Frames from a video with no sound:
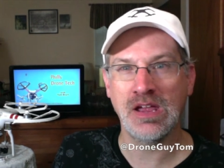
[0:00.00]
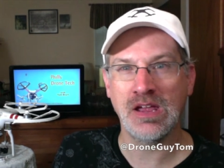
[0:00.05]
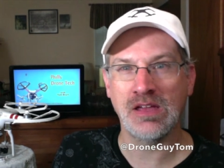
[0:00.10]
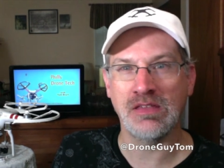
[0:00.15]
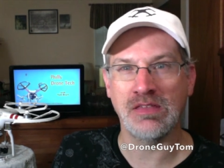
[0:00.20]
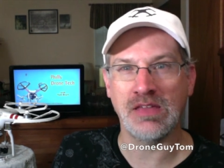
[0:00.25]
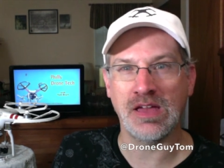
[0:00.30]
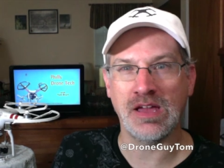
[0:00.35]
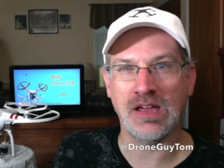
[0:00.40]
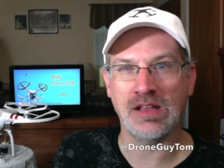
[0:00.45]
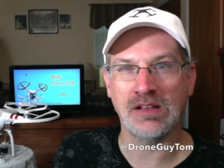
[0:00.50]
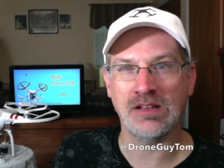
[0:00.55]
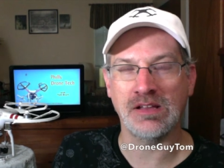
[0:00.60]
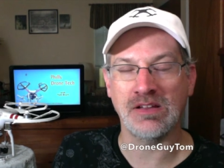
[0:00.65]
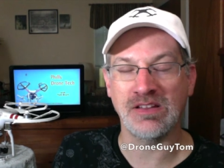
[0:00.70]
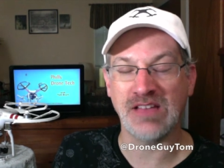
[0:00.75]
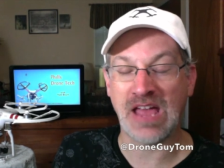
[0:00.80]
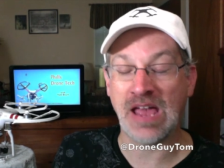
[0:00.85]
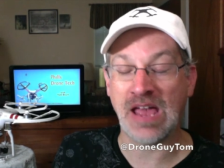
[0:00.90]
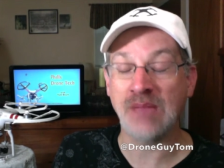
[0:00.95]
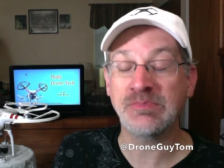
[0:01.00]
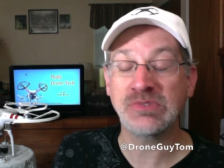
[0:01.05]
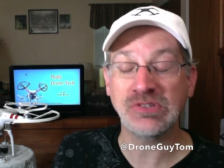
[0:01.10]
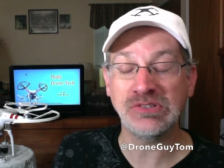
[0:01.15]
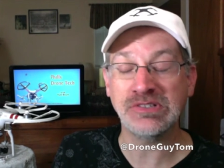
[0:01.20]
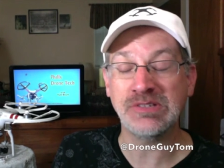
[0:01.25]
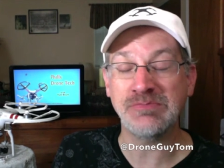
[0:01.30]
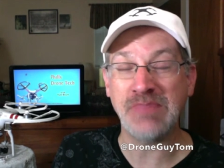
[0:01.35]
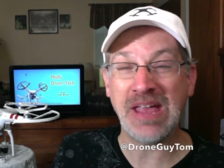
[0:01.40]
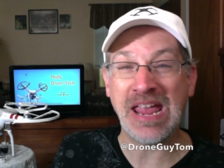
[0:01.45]
that
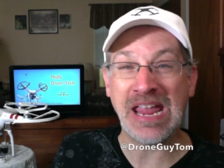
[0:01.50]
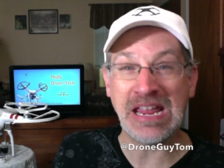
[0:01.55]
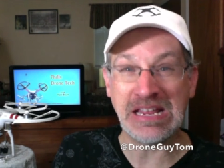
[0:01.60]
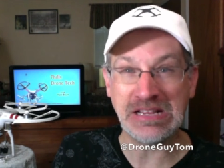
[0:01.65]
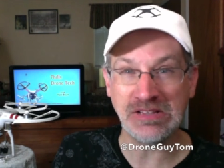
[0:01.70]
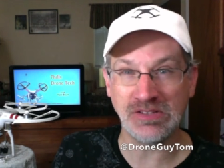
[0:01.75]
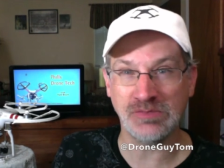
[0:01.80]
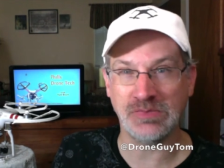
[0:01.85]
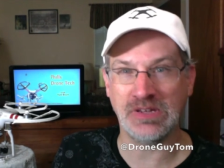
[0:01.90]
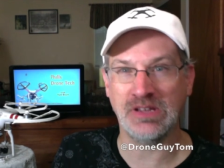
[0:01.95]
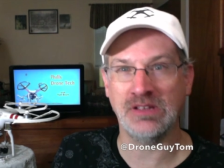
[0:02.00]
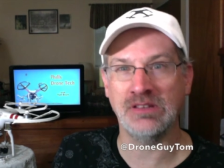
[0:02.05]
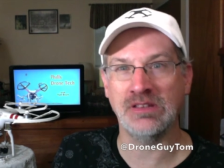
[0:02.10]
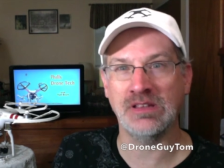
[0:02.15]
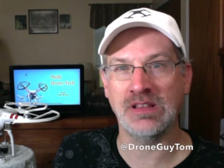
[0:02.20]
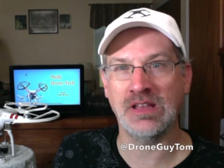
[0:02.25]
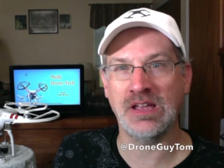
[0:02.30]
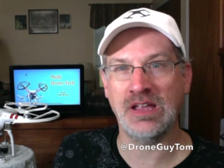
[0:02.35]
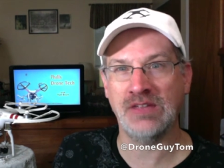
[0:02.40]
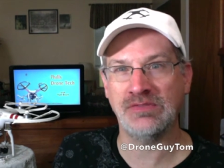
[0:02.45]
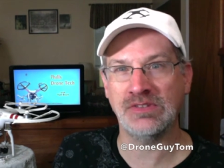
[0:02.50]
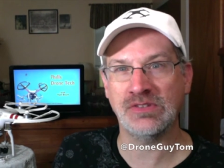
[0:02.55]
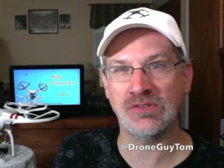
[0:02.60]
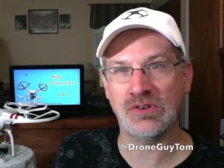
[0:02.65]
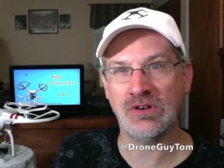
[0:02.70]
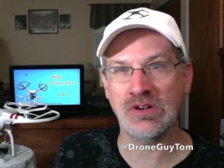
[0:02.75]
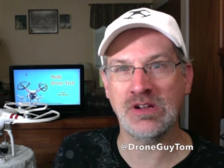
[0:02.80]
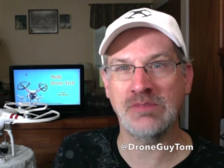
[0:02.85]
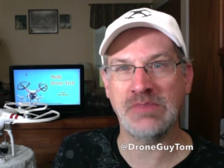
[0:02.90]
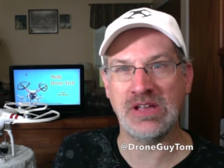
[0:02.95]
absolutely pains me that I have to
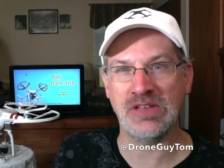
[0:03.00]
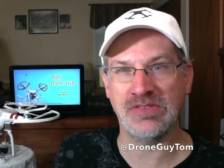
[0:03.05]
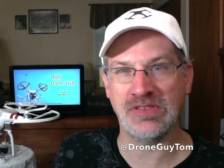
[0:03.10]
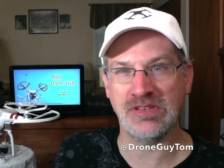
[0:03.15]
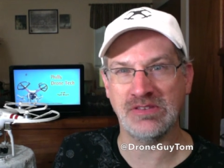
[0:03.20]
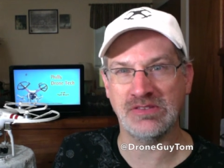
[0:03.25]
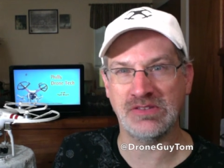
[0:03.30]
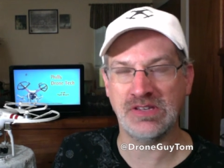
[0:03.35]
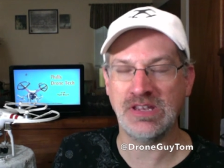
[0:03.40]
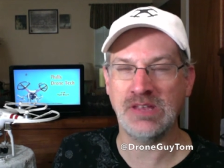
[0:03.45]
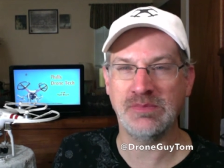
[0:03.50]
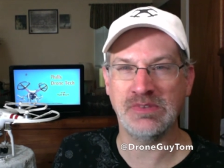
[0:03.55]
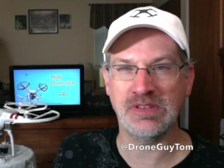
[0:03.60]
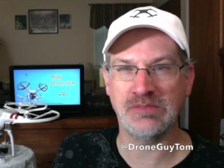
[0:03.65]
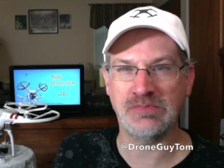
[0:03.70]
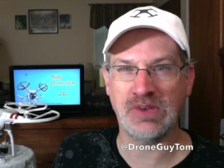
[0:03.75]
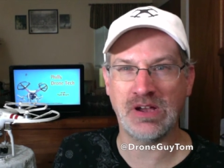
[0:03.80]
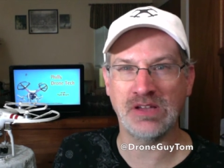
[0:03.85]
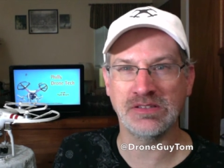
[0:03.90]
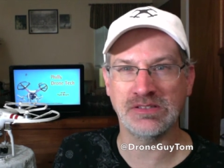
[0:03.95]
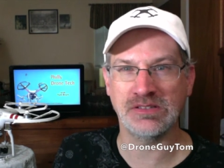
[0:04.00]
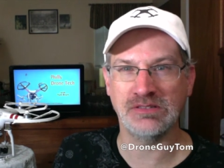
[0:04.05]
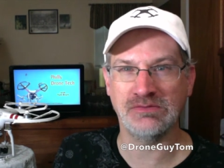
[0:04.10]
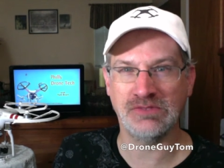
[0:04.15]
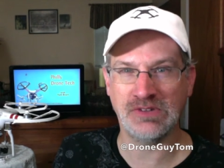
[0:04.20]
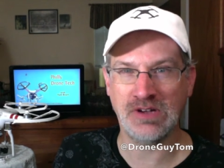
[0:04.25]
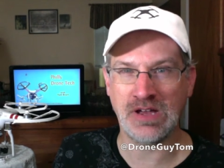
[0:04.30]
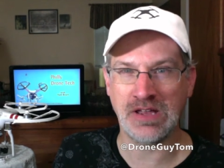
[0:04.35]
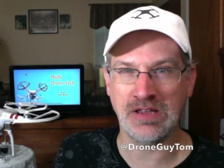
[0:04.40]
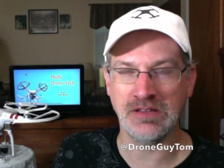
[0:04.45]
talk about this team in a
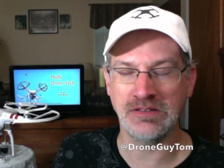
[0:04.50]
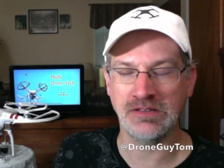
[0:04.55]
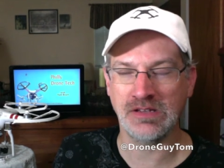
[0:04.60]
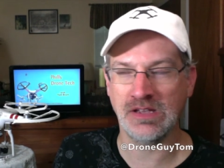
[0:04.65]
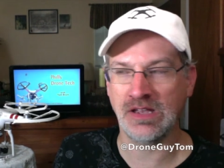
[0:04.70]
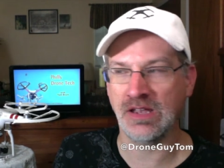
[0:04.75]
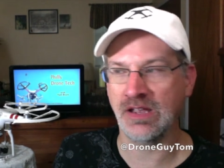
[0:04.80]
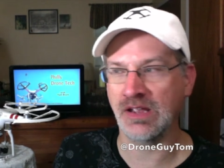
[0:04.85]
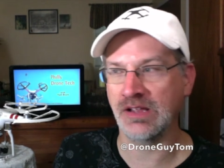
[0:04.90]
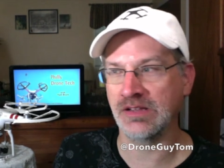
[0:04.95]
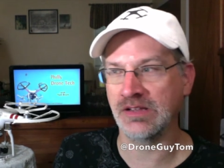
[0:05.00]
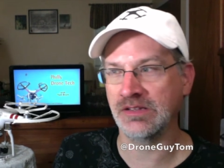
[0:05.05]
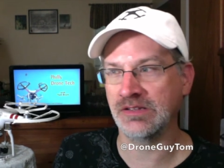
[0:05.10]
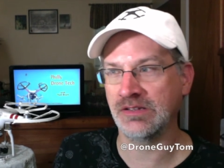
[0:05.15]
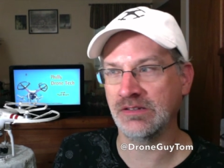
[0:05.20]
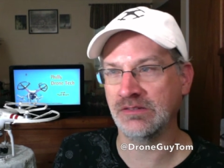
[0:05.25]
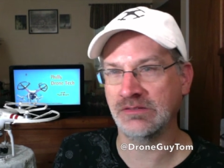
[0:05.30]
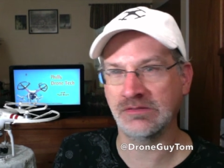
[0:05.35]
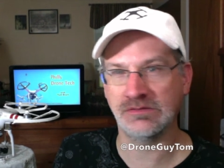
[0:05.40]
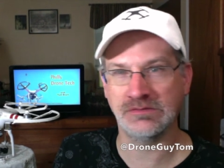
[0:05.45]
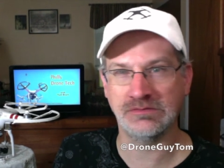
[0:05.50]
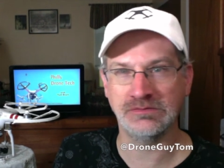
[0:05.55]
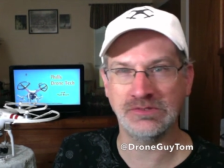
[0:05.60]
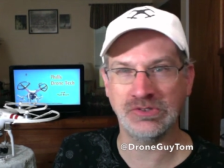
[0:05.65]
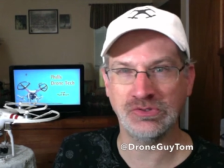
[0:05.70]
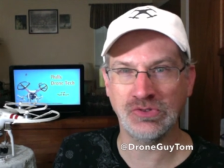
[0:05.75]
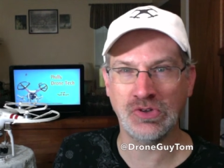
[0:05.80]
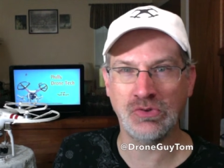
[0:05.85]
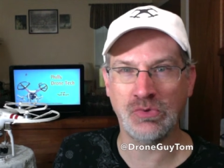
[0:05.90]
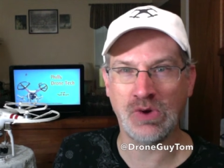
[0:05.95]
positive light. And you'll
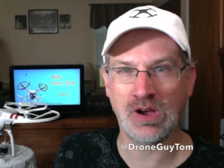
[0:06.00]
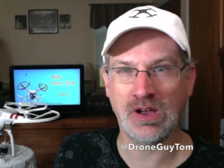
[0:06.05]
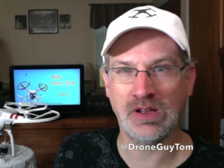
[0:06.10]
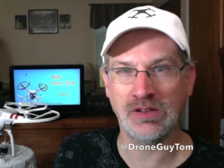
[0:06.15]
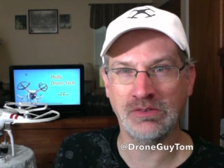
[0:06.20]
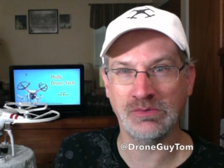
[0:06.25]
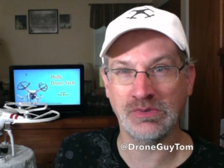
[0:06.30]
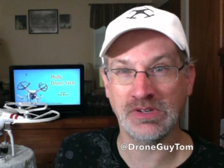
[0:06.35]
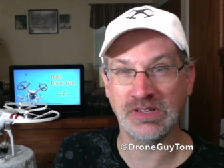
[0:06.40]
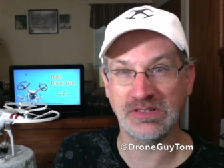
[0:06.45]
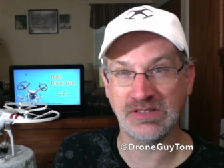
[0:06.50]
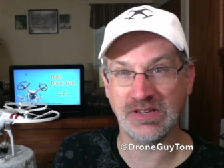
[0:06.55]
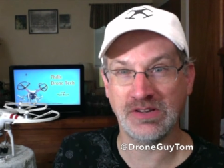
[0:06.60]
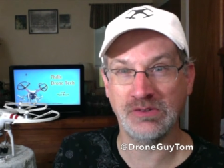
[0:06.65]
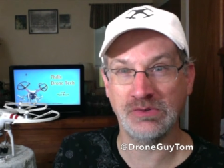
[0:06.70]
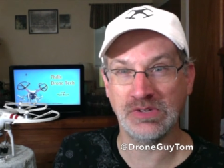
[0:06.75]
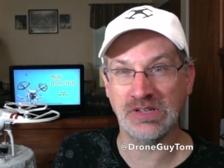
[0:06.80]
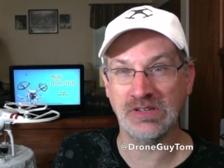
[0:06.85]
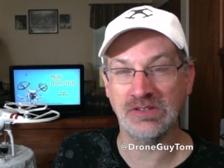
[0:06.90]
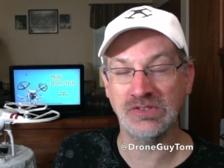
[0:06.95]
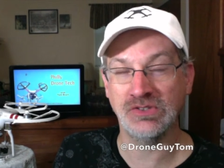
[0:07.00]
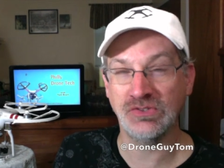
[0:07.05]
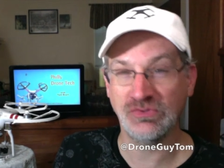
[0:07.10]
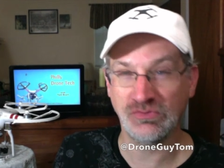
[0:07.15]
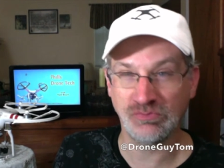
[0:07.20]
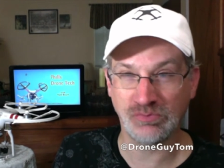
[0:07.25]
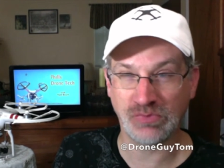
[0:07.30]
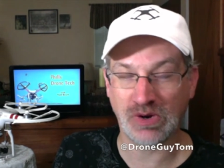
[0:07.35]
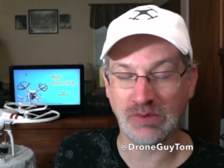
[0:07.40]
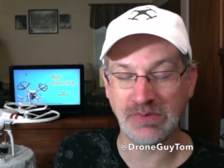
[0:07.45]
know why when I say who it is.
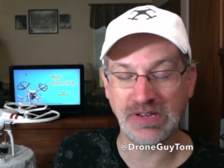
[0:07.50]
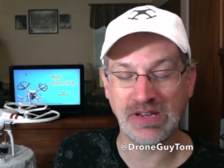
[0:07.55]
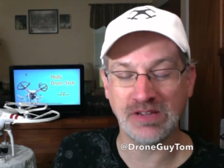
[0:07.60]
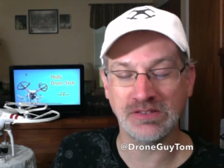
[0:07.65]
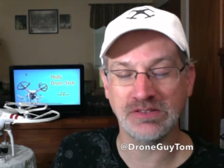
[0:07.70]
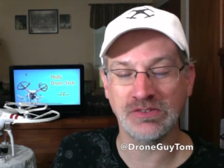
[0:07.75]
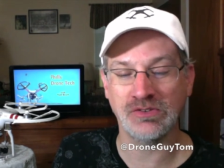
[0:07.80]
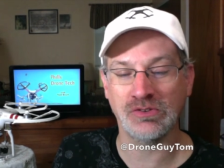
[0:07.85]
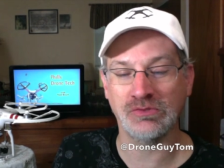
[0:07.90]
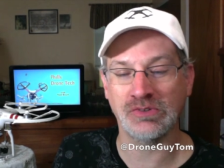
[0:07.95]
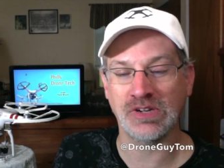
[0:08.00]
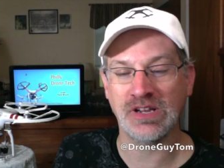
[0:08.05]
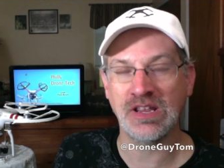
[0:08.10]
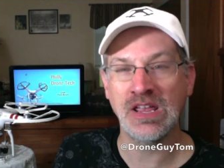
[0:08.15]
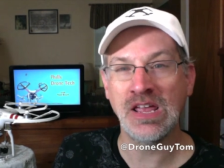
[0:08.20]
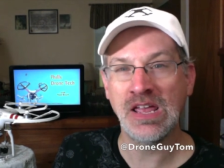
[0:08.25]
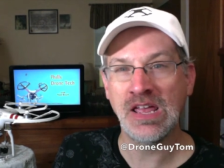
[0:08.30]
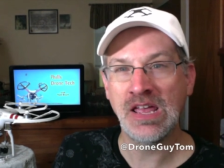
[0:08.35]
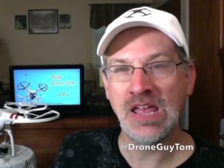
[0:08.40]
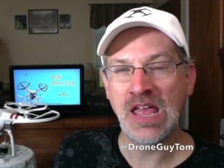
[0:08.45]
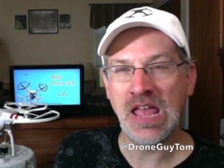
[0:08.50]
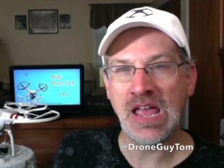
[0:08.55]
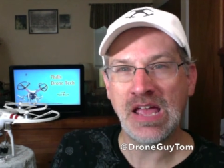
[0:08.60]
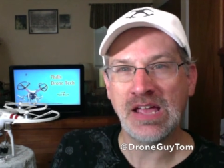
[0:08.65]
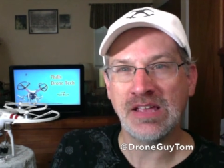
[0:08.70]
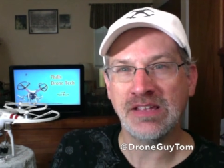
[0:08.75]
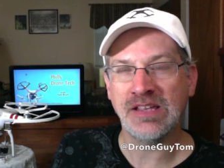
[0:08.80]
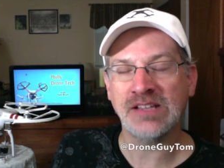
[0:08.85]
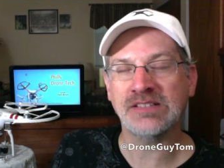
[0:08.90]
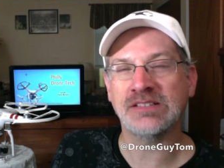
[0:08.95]
You've probably guessed it already.
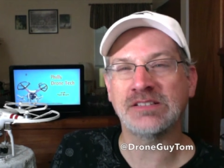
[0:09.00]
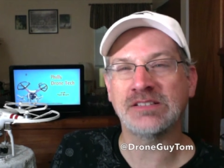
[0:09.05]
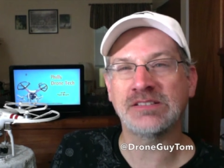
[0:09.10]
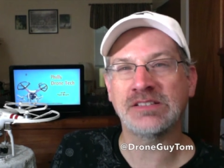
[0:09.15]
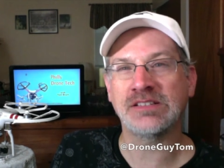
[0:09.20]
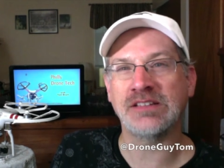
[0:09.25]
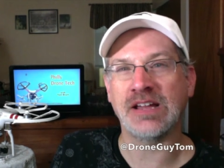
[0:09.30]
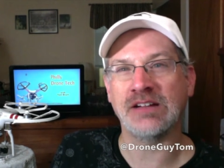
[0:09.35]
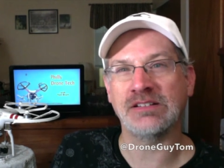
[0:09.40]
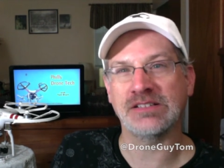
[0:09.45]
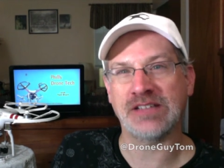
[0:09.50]
Yes, it's the Dallas